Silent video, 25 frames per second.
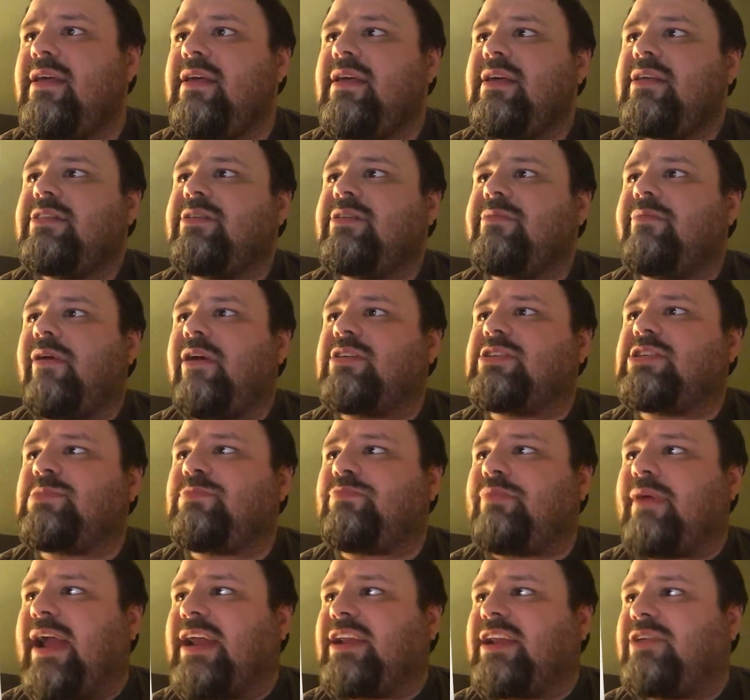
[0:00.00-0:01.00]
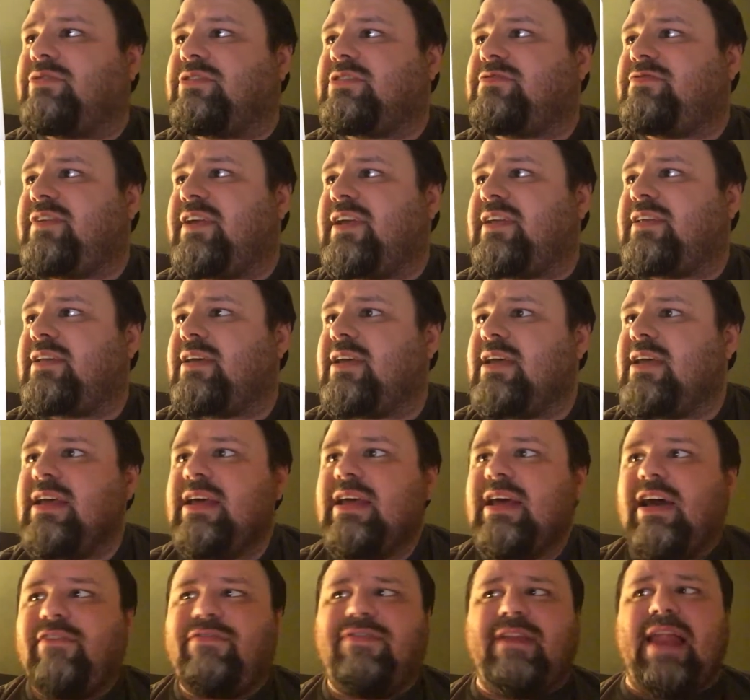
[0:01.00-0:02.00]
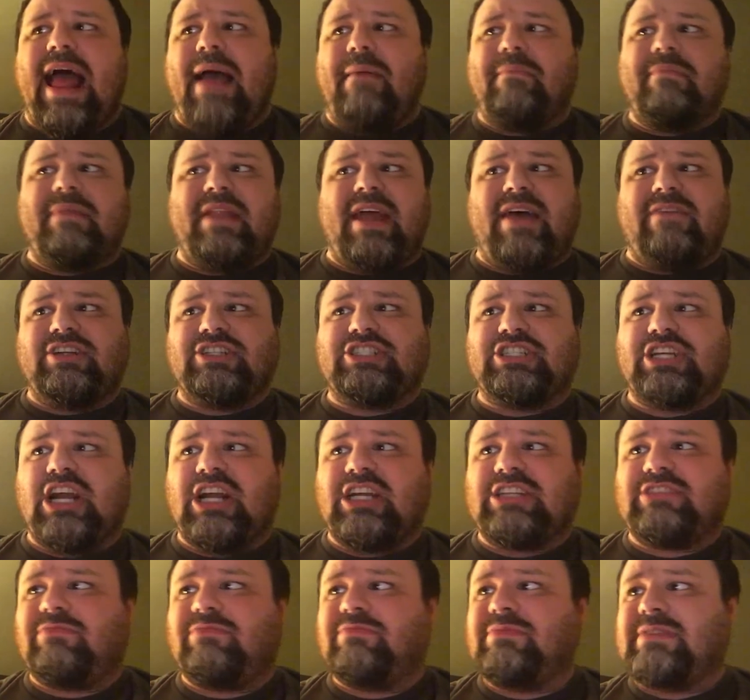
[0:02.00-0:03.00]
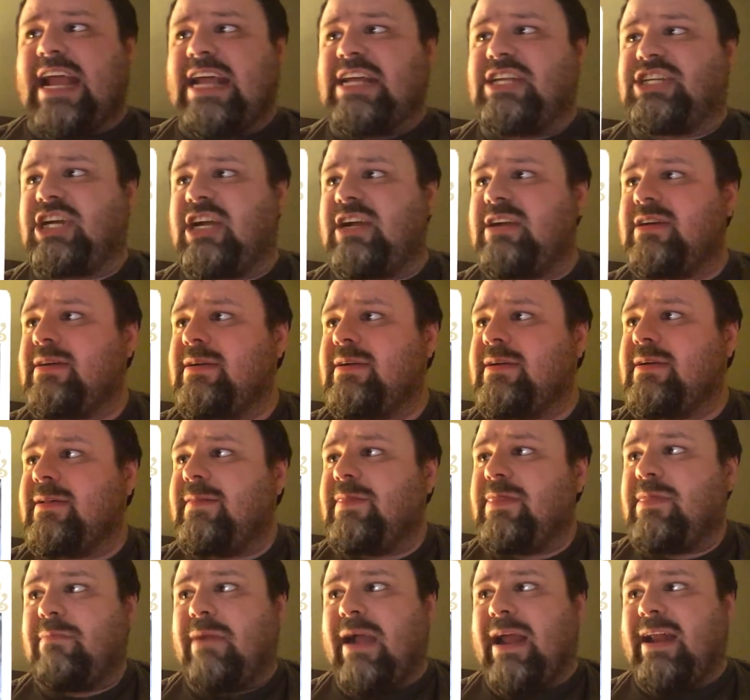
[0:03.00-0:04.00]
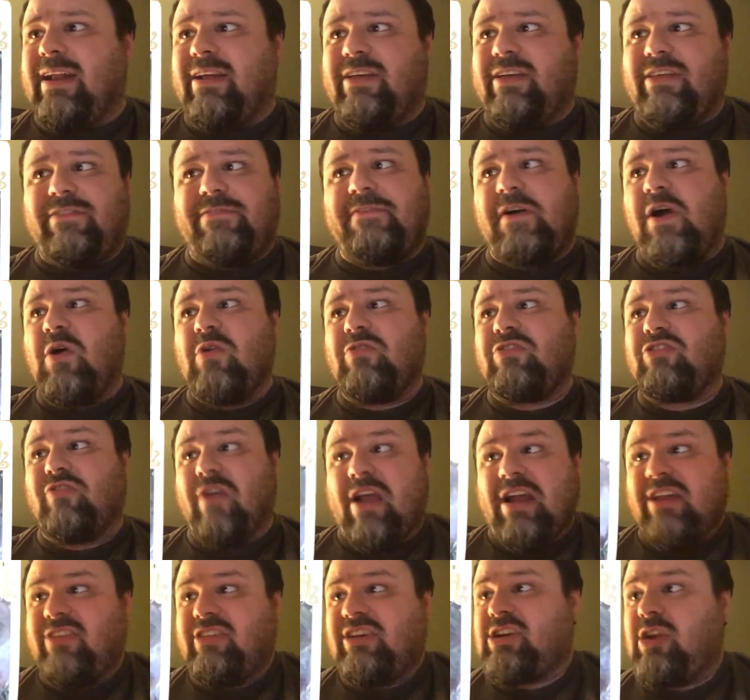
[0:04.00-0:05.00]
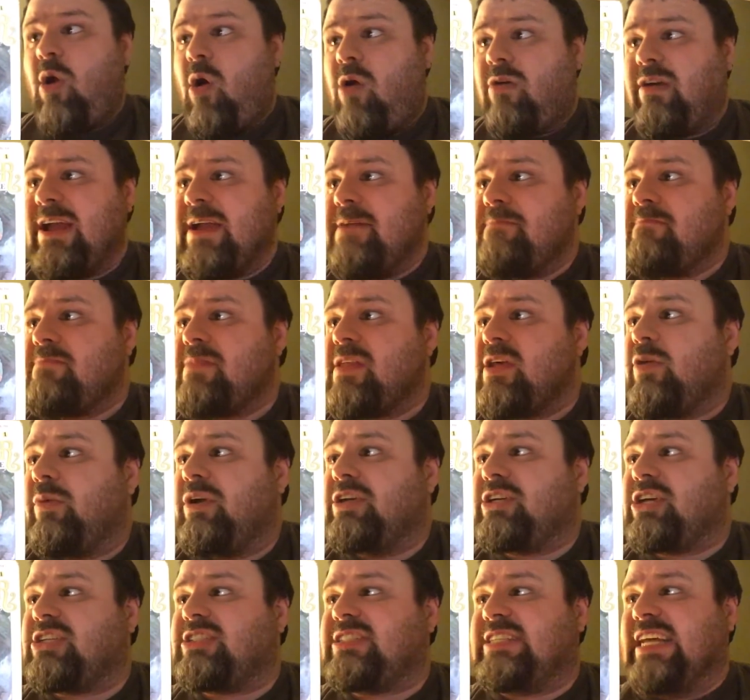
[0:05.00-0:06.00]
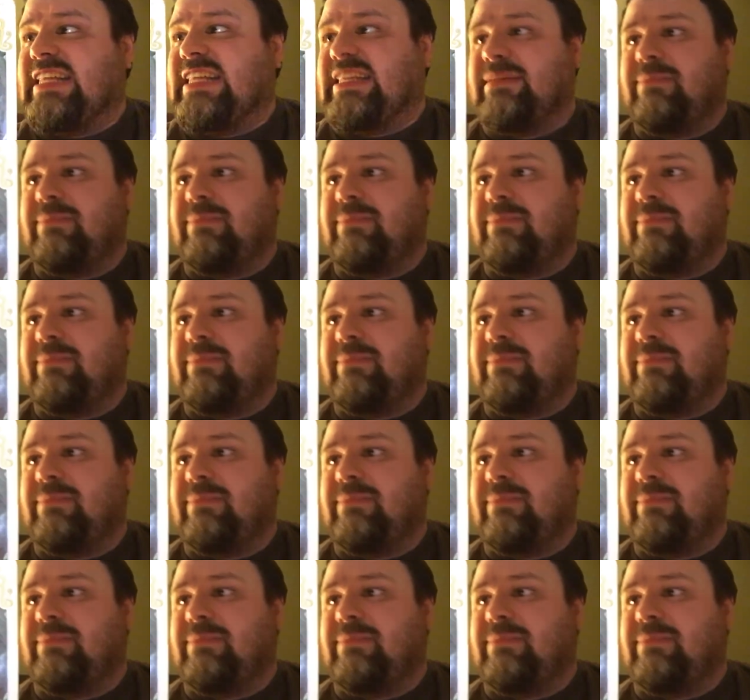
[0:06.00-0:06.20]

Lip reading: The bard sprang to his feet. A flam never shirks from danger. The mightier the foe, the greater the glory. We shall seek them